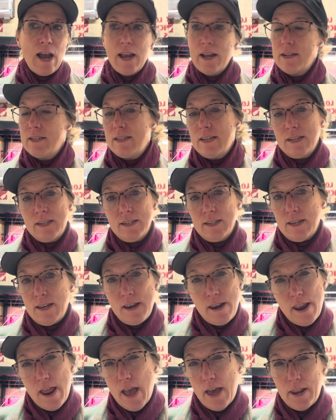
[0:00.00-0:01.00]
didn't
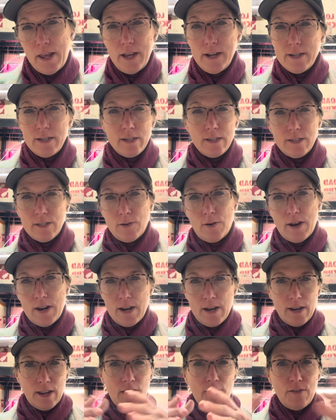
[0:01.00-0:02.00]
net it, so I
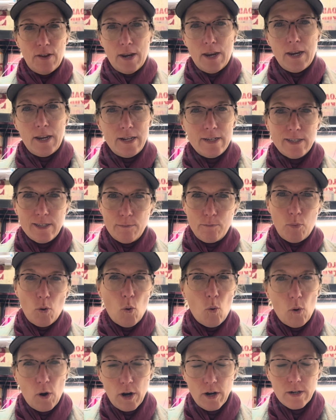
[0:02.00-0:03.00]
didn't give it any
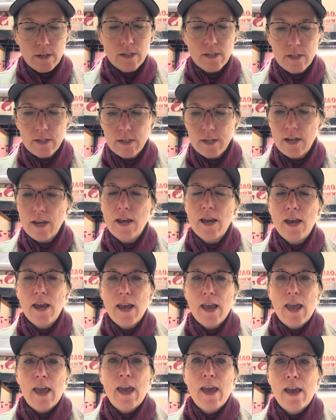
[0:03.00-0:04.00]
support,
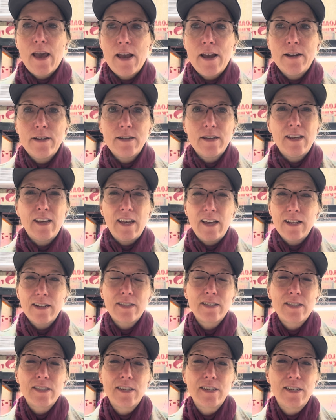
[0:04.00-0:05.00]
and it
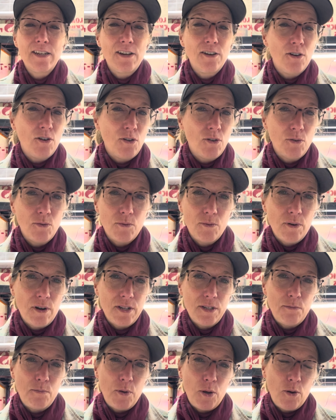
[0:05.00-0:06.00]
still
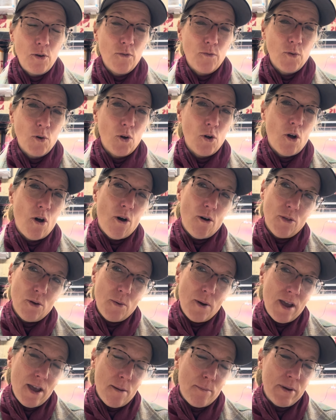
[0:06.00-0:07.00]
was beautiful all the
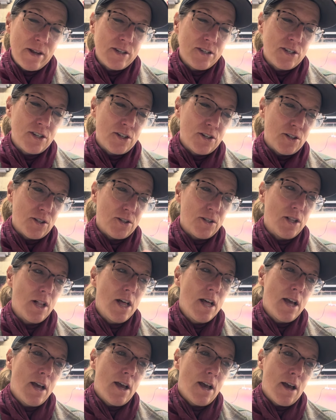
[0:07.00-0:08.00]
way up until
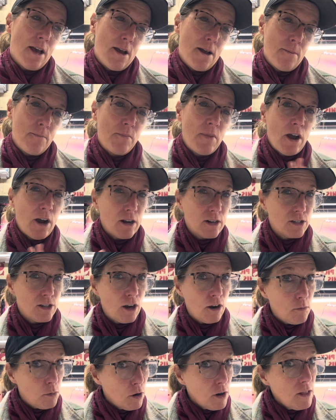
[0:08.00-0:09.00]

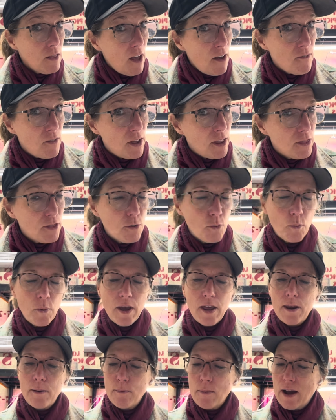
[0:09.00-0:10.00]
October 11th
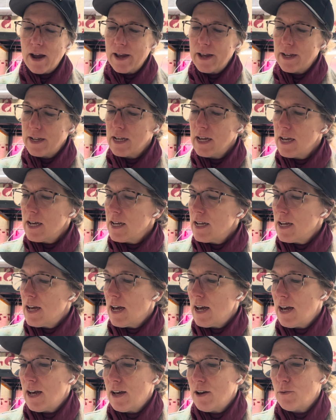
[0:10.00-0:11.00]
when
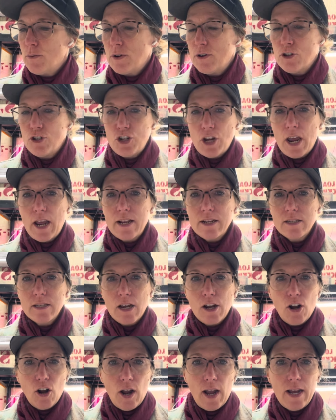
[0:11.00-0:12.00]
when Jace
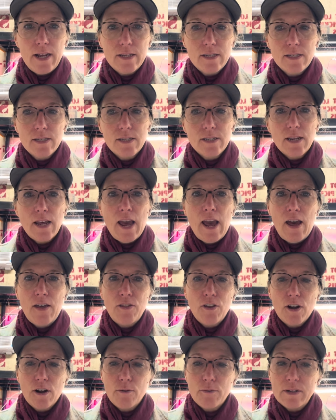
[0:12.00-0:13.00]
and Grace had
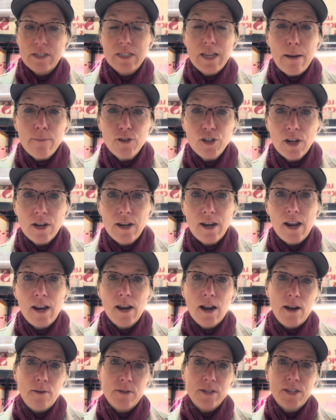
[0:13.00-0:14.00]
their reception, and
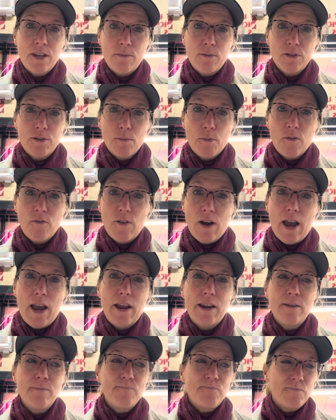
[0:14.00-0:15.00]
I was able to
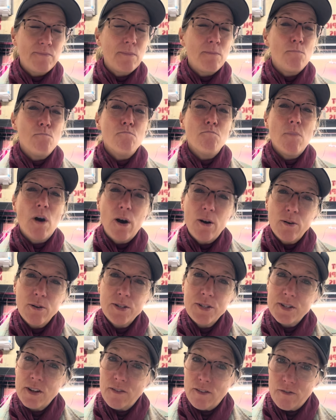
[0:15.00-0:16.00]
provide
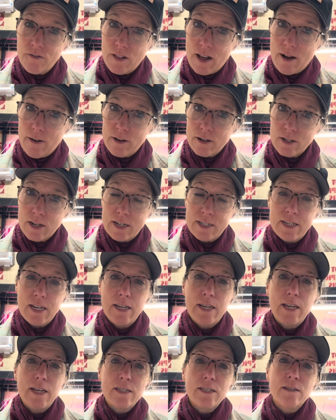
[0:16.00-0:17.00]
most of the flowers. I
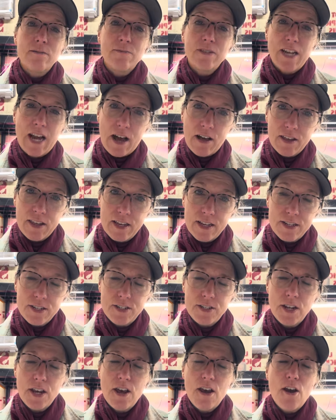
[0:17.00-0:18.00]
did get some
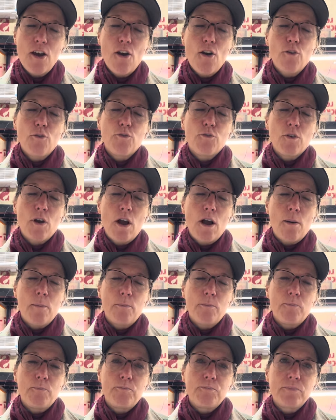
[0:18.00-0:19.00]
dahlias
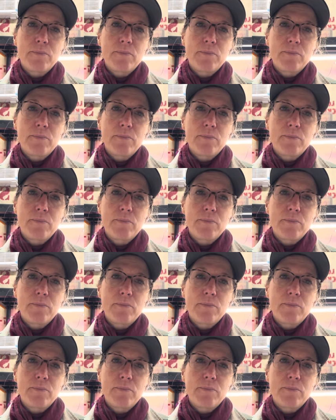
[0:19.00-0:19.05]
from